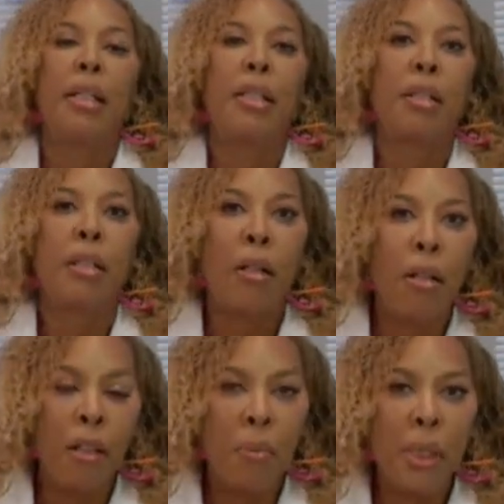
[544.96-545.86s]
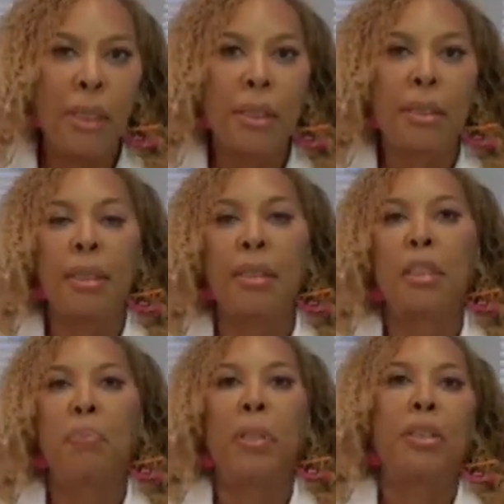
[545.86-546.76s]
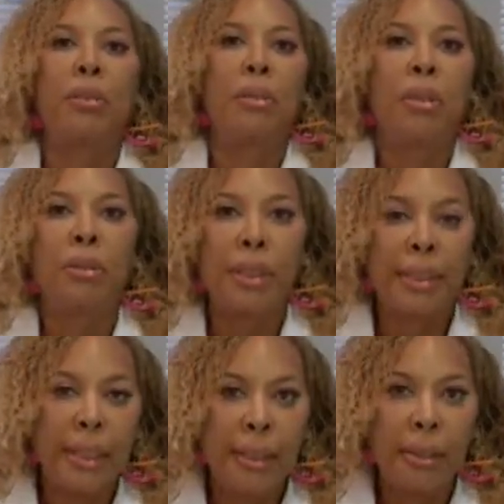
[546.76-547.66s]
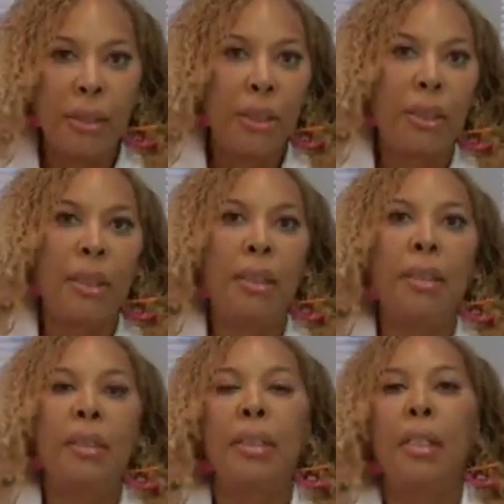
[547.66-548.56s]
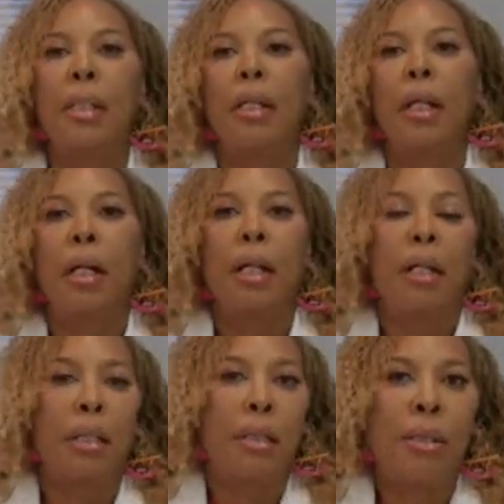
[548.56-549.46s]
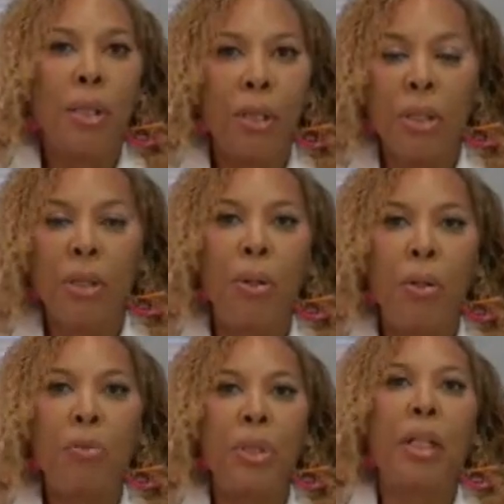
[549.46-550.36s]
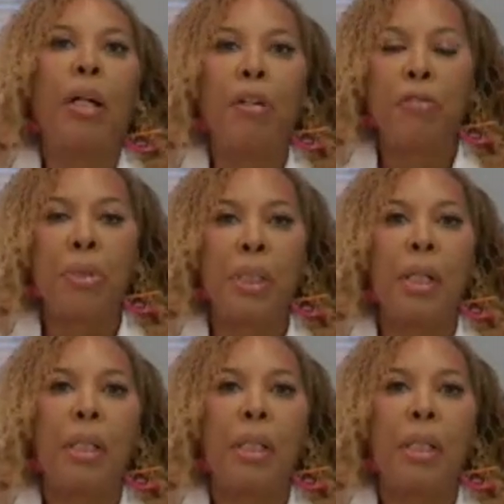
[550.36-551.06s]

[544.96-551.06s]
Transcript: the garments, the special little seat cushions, the whole recovery.